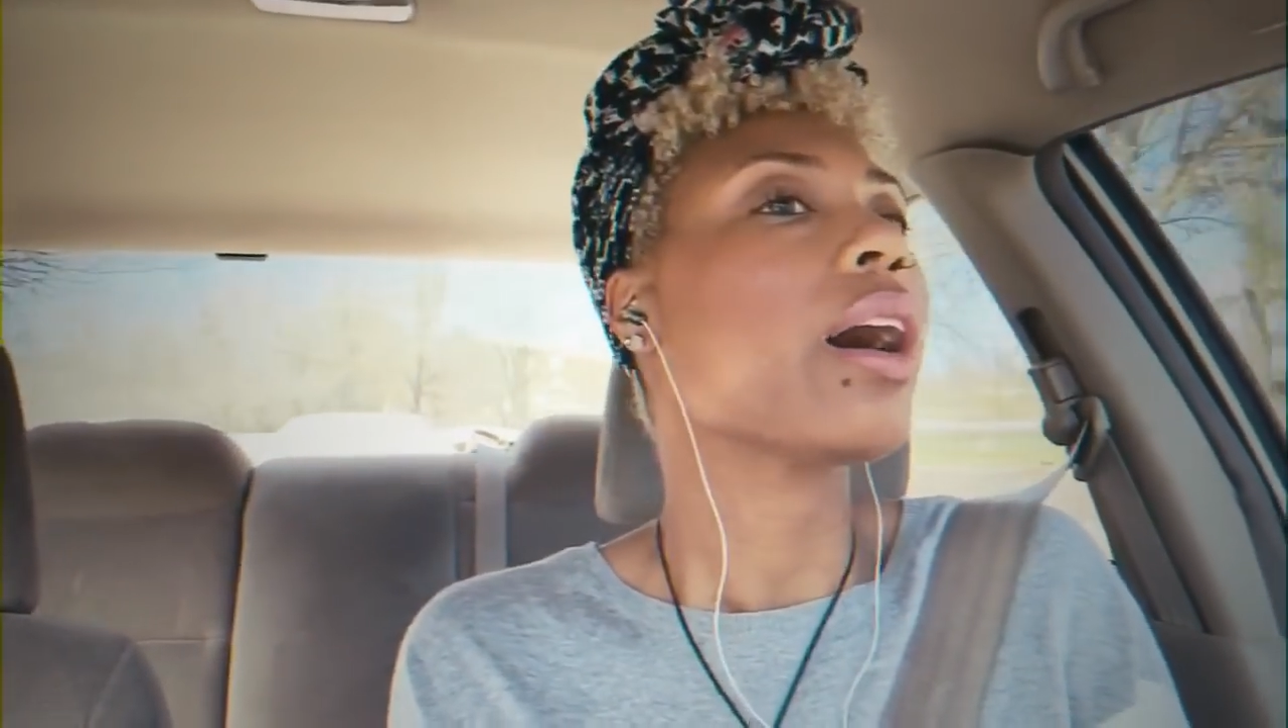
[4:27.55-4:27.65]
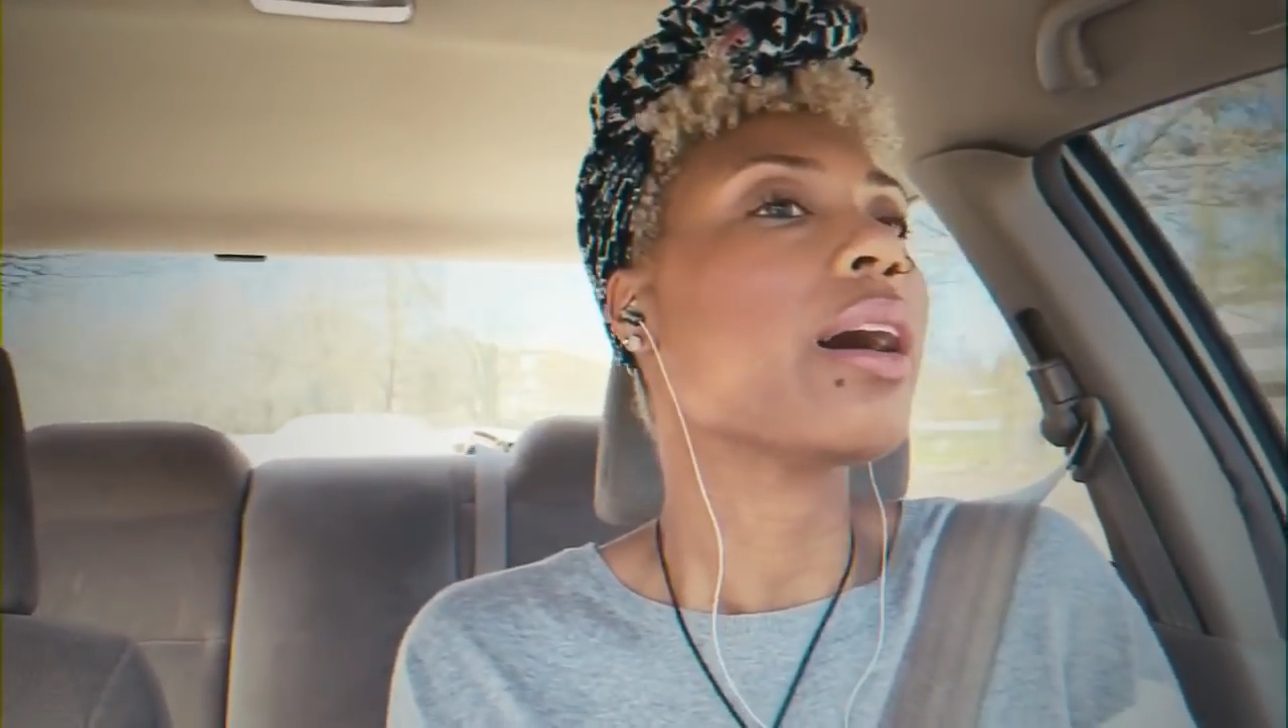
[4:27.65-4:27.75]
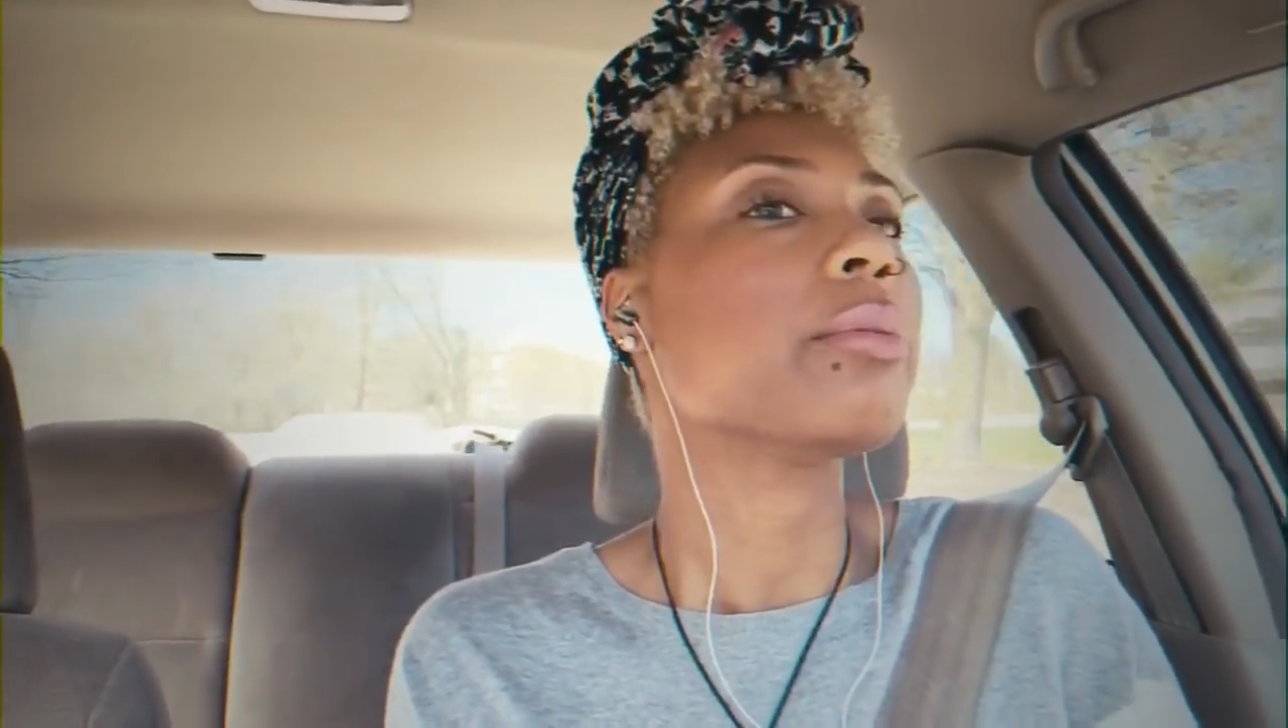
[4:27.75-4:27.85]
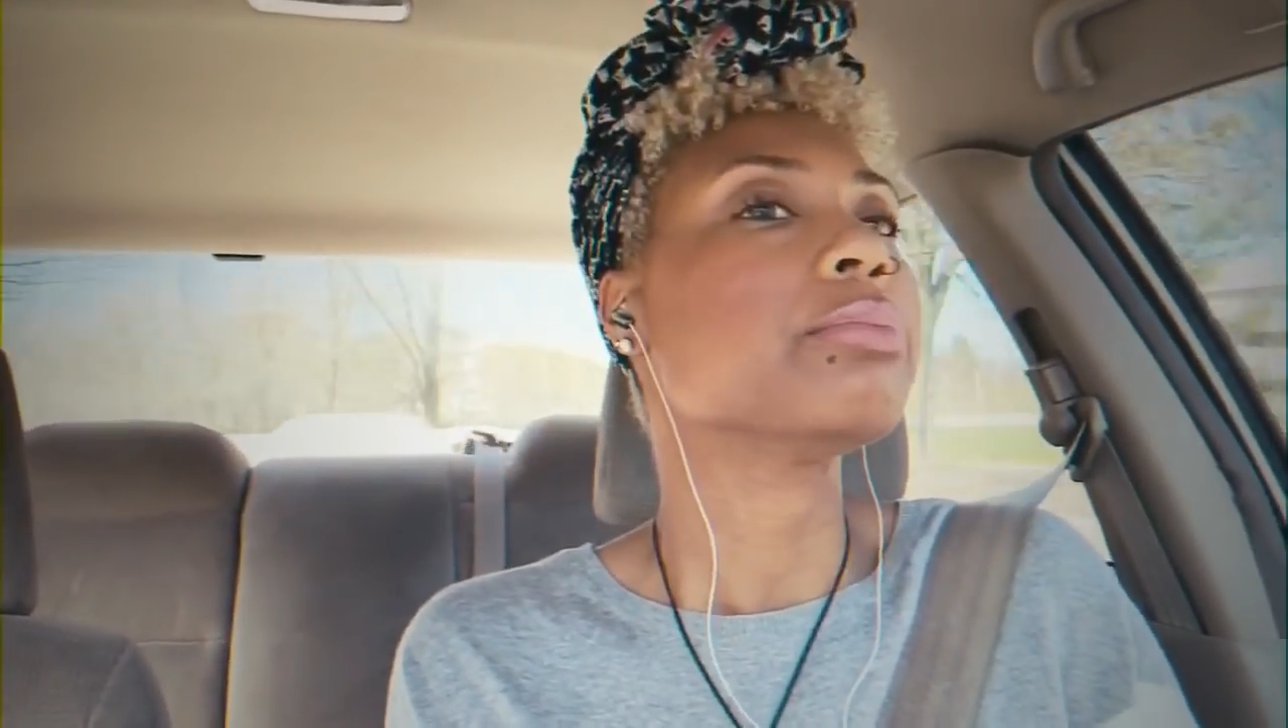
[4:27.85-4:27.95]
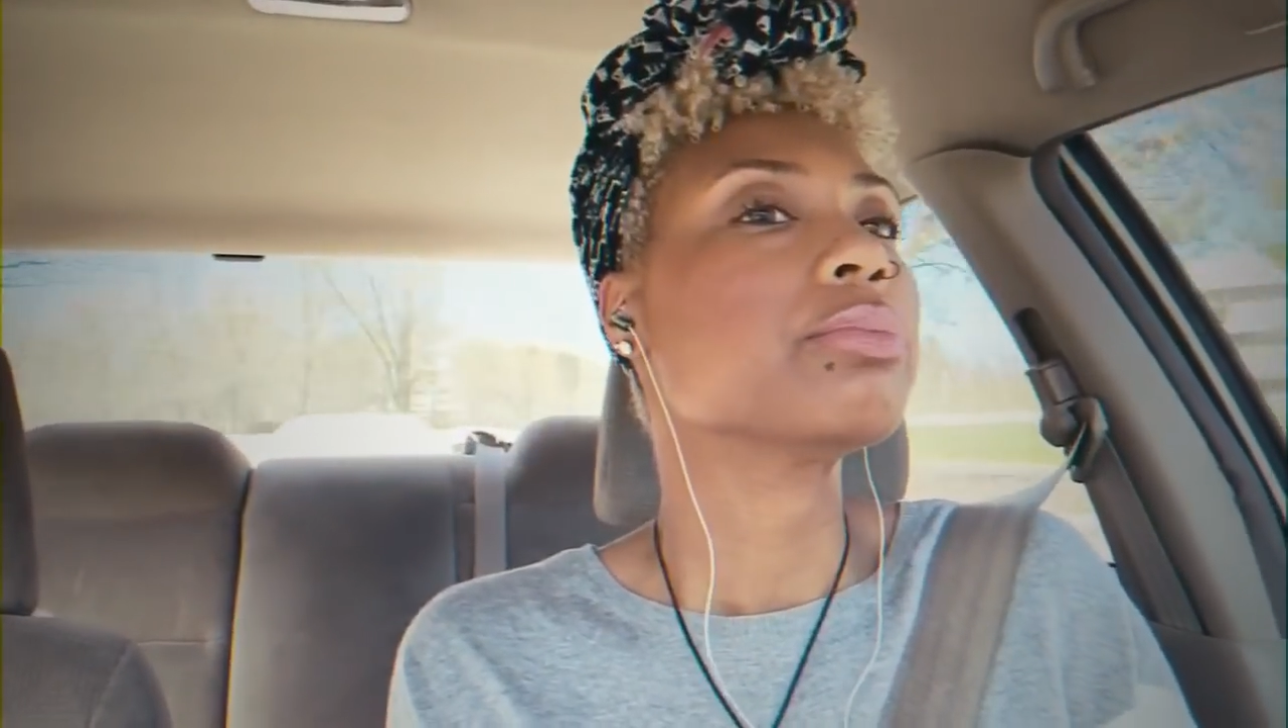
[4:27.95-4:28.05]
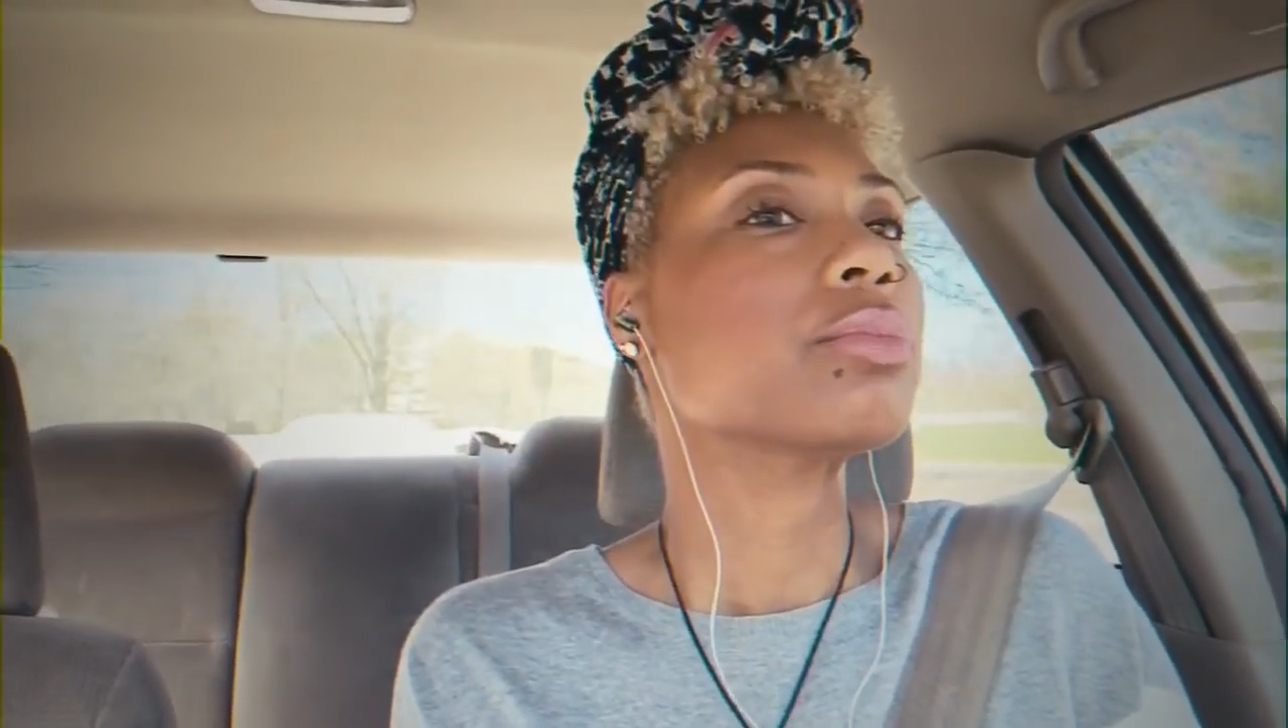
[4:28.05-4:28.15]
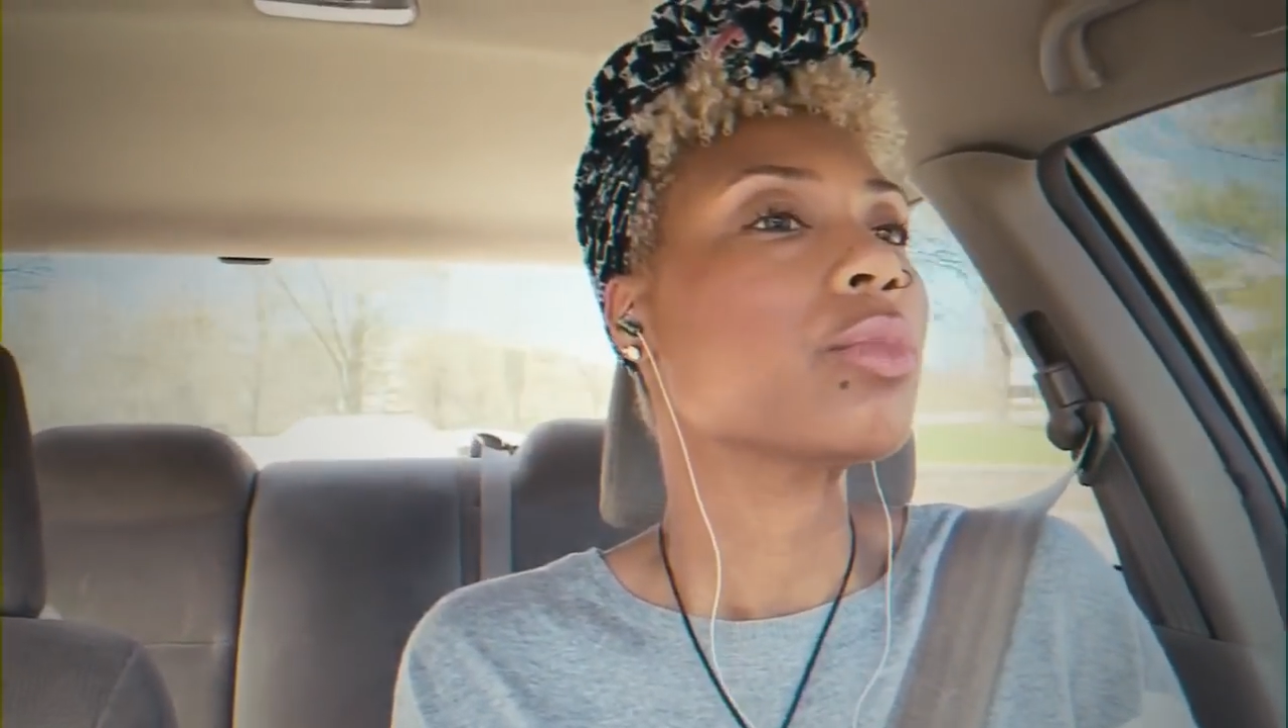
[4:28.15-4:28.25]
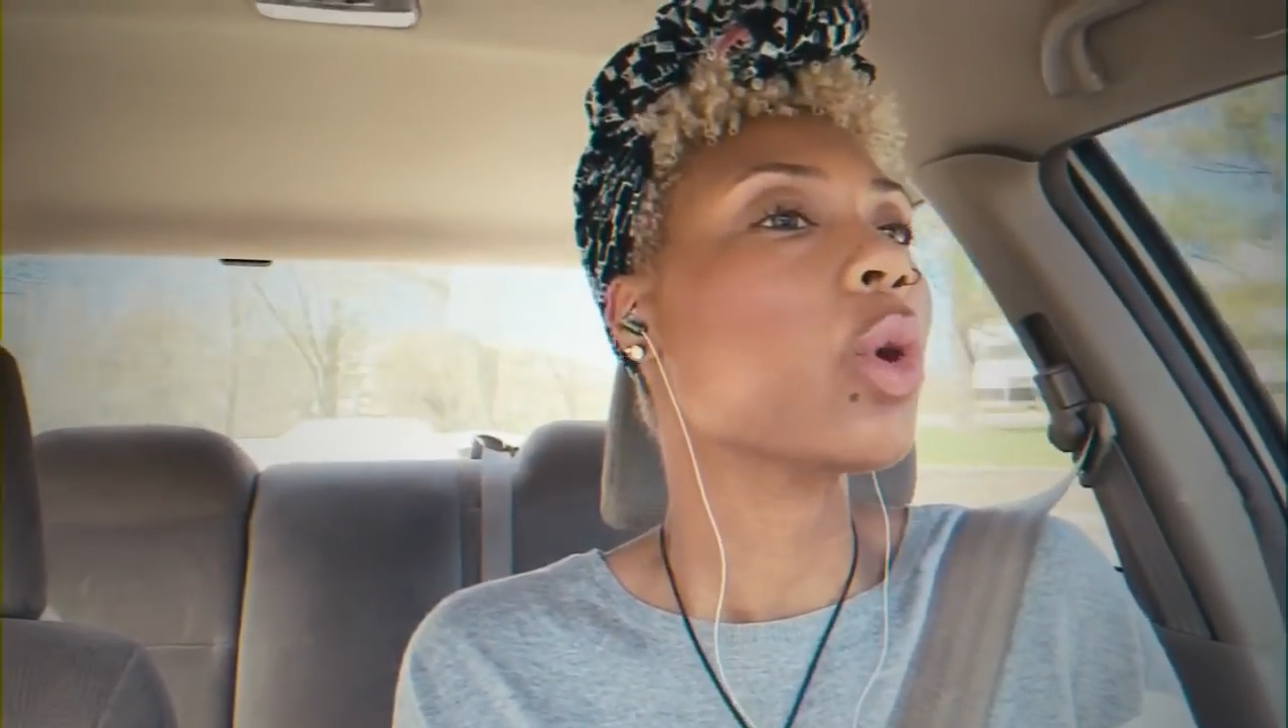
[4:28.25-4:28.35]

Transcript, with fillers: Um,